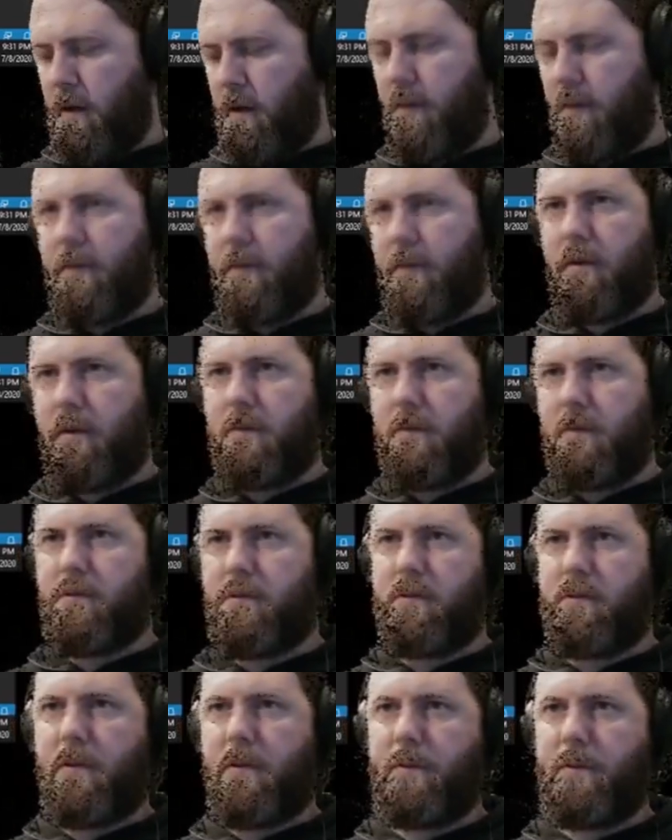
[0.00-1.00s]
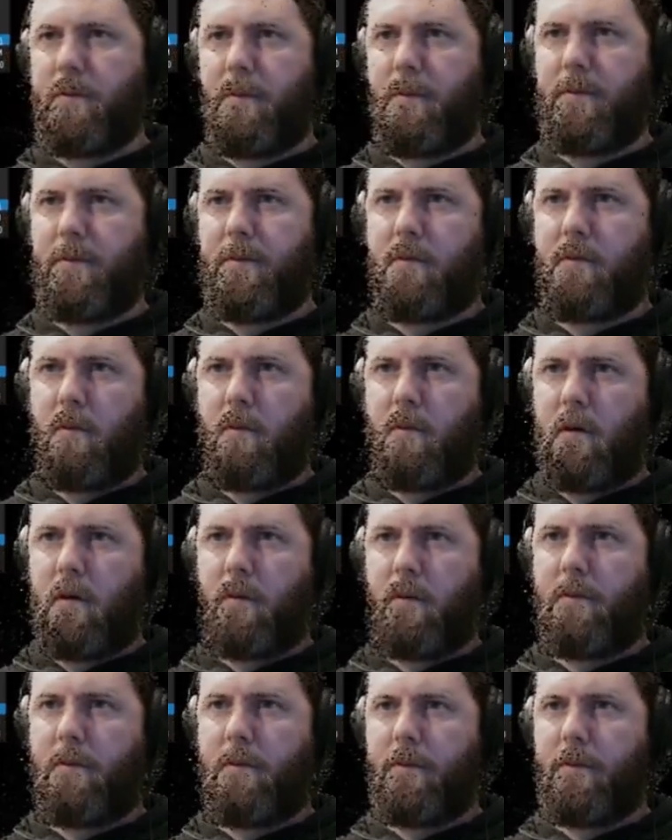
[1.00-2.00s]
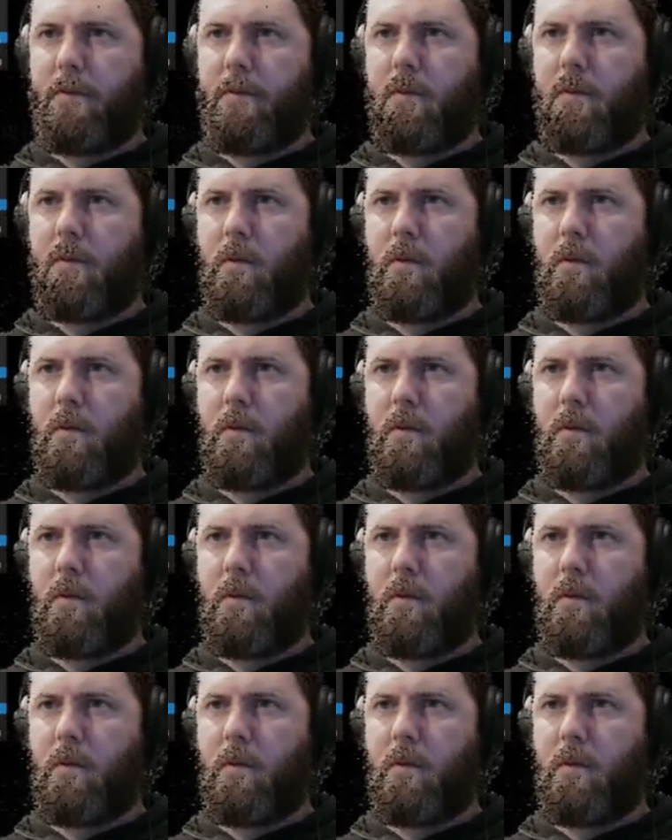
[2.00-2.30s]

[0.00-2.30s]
These should just be strings.